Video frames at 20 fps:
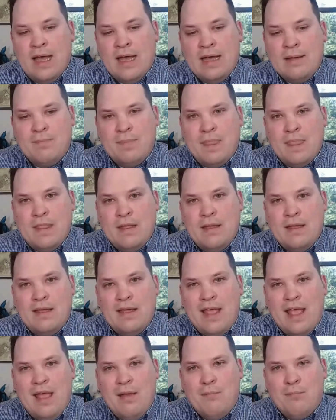Um,
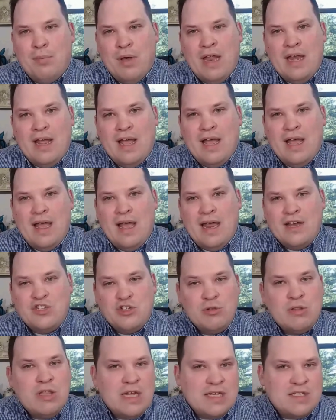but I
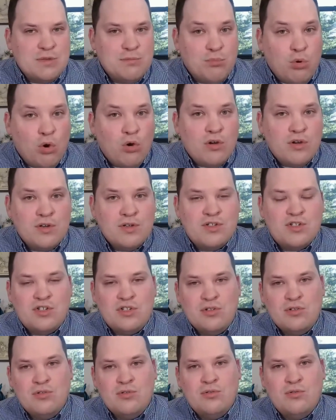do think it's important
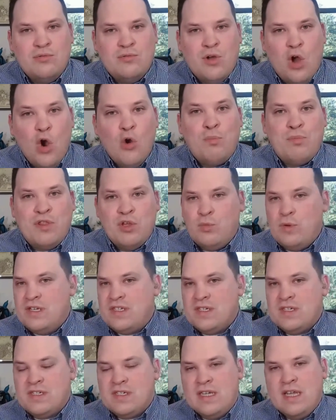to hope that we
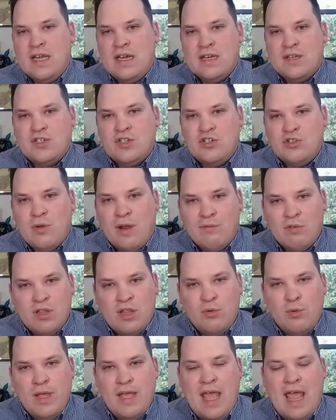succeed and to do
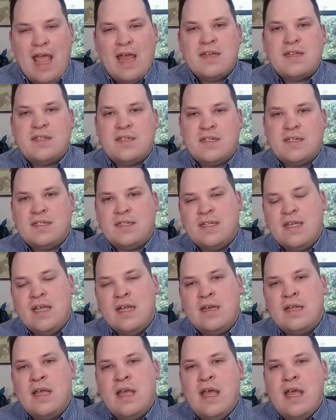everything we can to
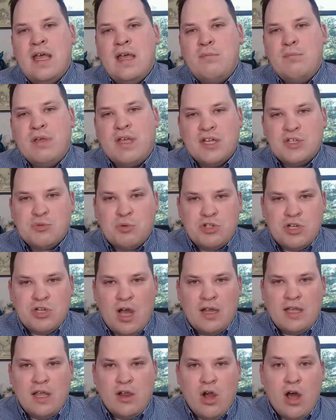succeed because we're
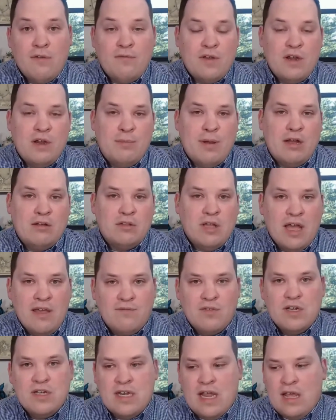talking often about
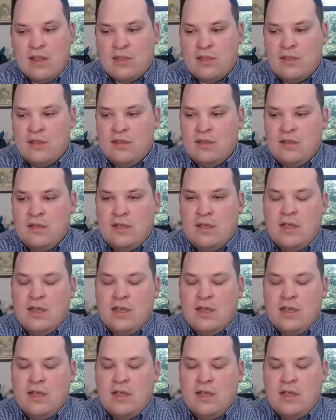life and death,